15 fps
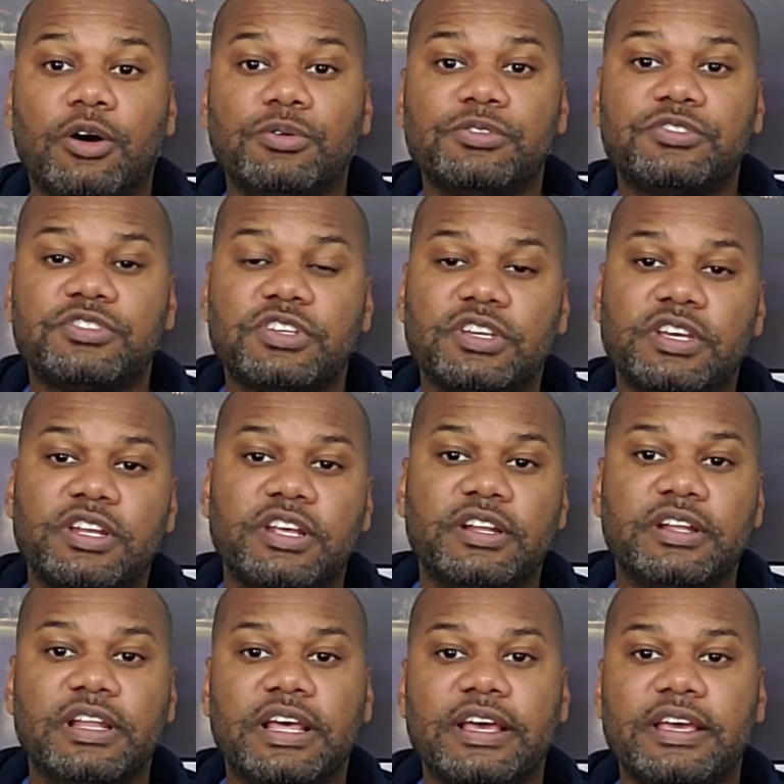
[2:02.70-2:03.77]
ocean, in the
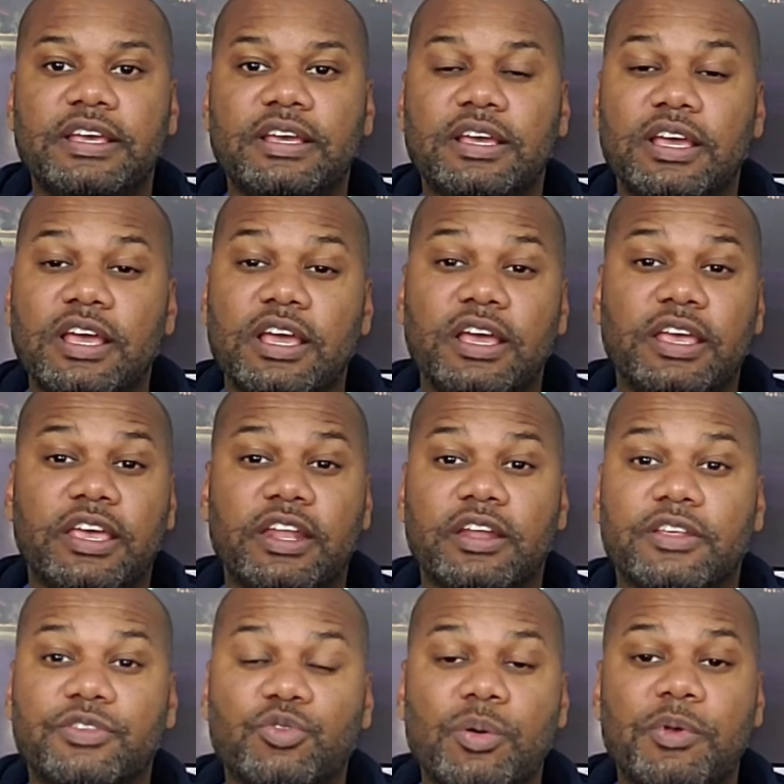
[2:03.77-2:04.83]
lake, get in
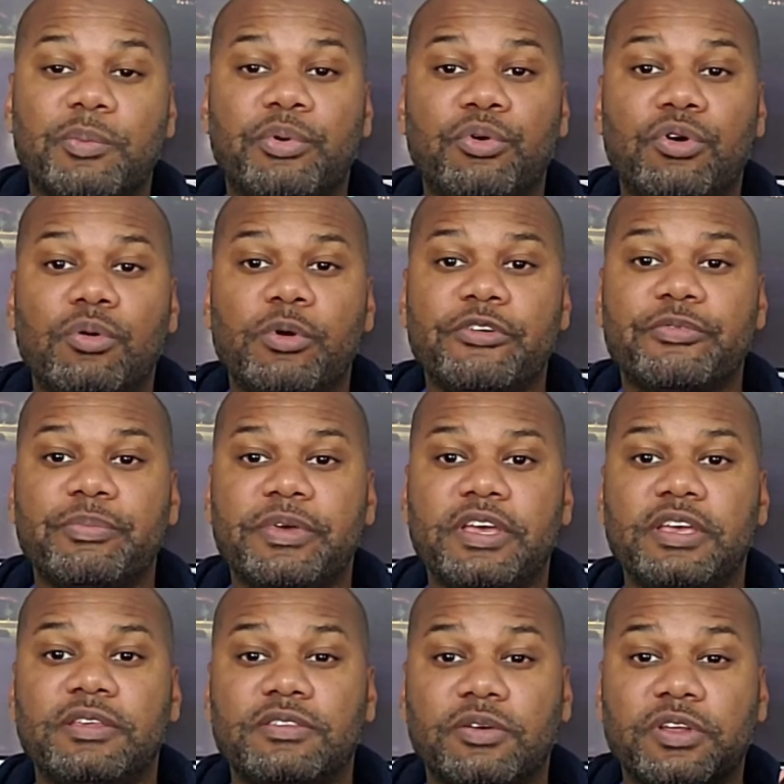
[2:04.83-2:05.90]
a swimming pool with
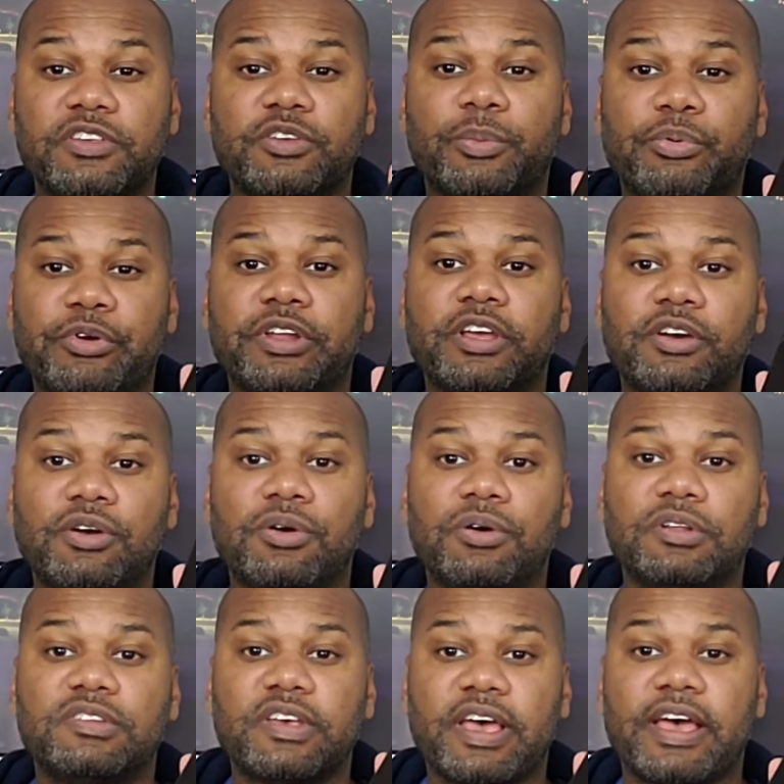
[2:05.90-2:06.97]
me. So these are pretty
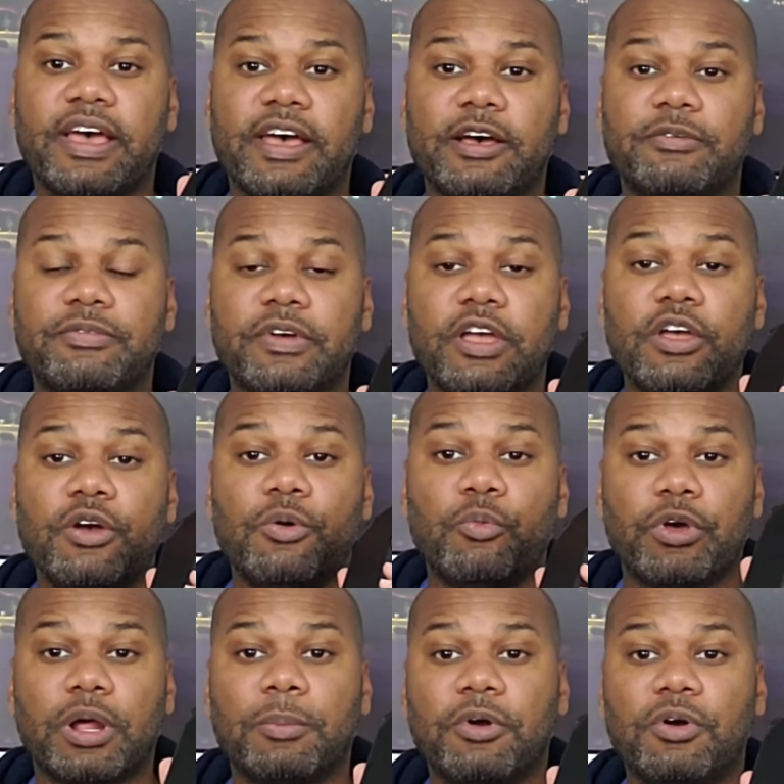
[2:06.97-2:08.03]
cool to have
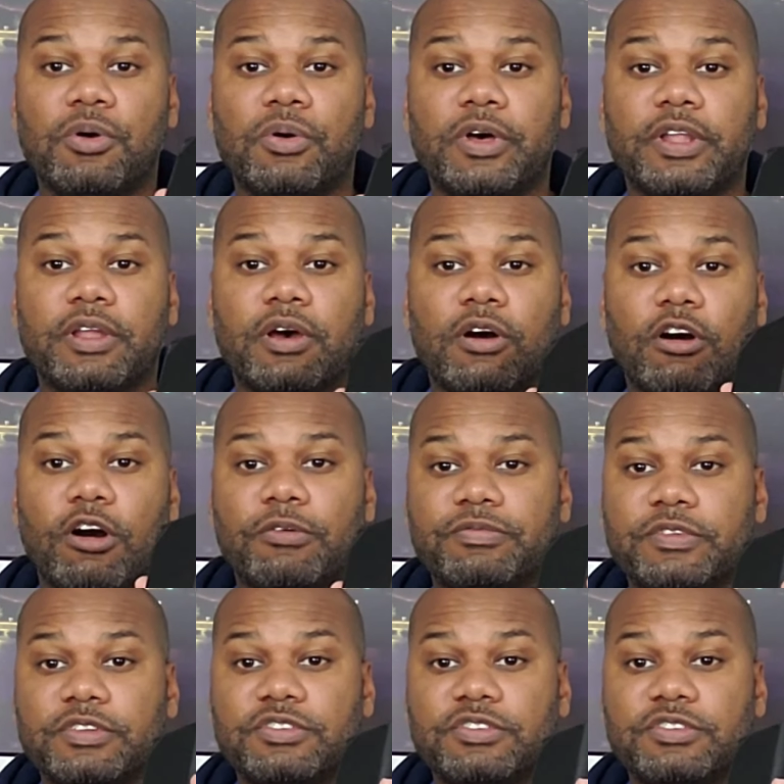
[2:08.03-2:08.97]
when I'm going off the